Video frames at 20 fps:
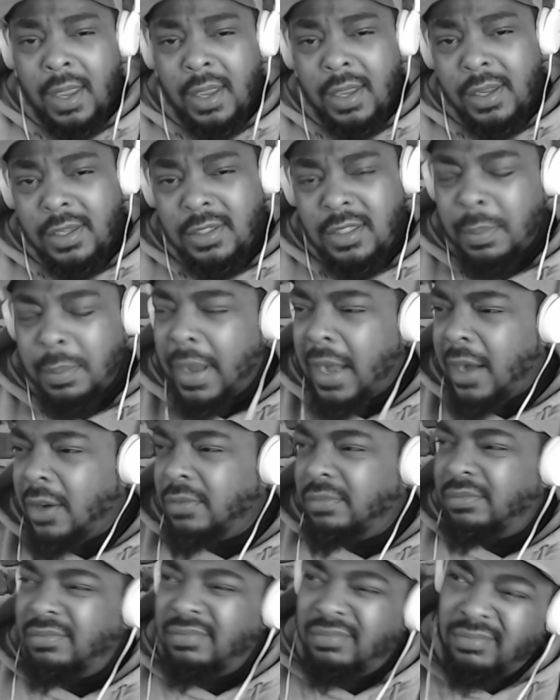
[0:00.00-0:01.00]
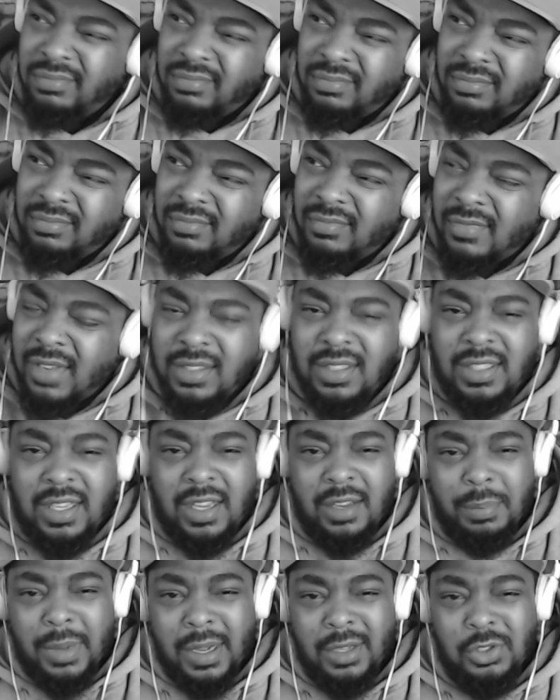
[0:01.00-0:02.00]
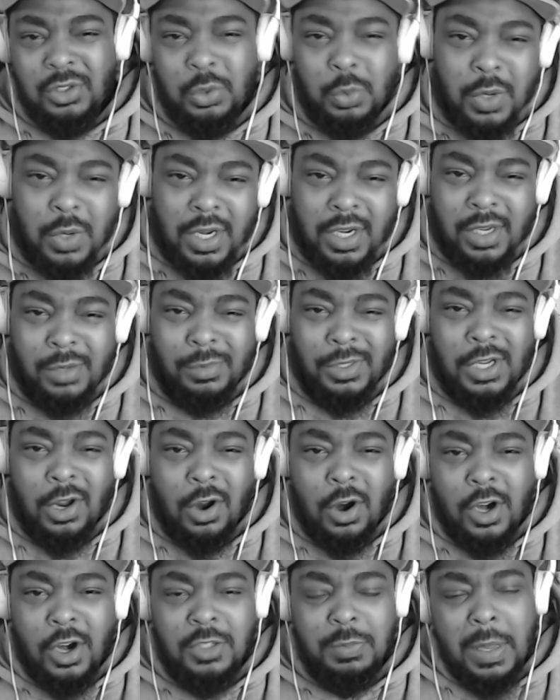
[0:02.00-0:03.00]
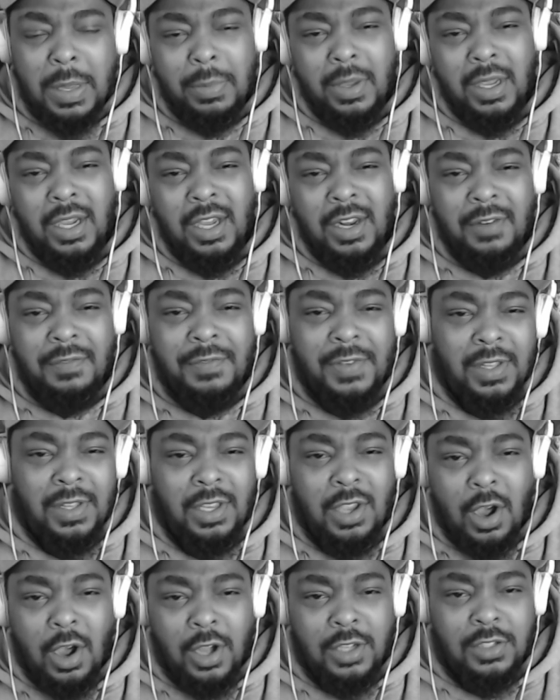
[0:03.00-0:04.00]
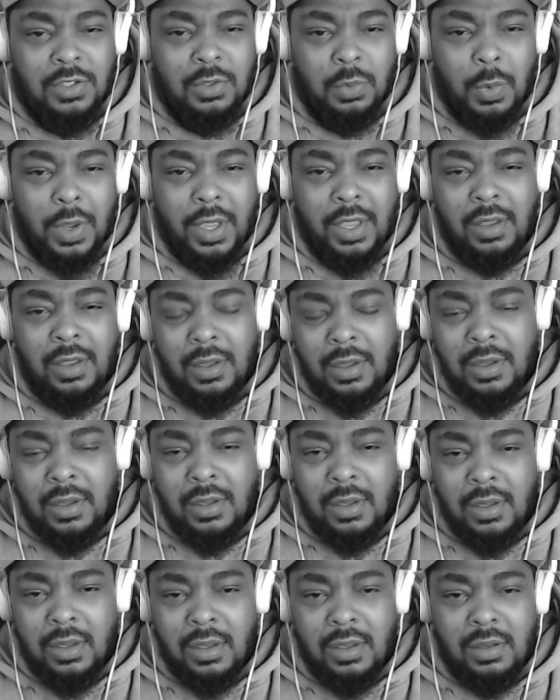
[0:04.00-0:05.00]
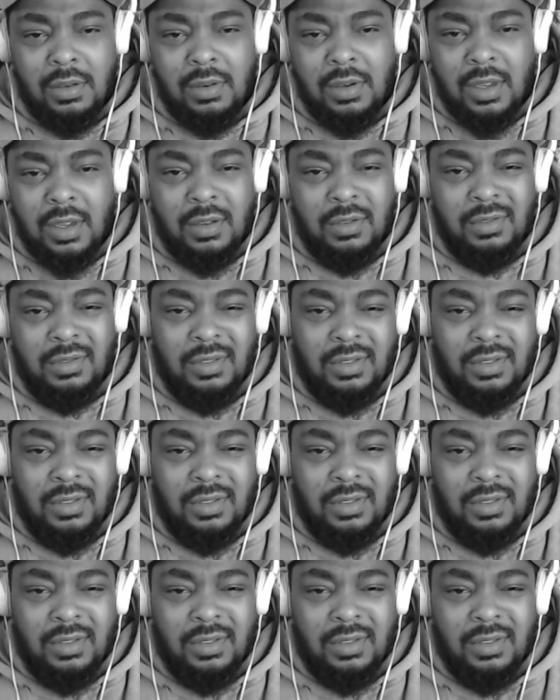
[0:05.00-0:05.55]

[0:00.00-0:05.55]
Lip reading: It's about, I say about 200 yards, maybe 150 yards away, you know.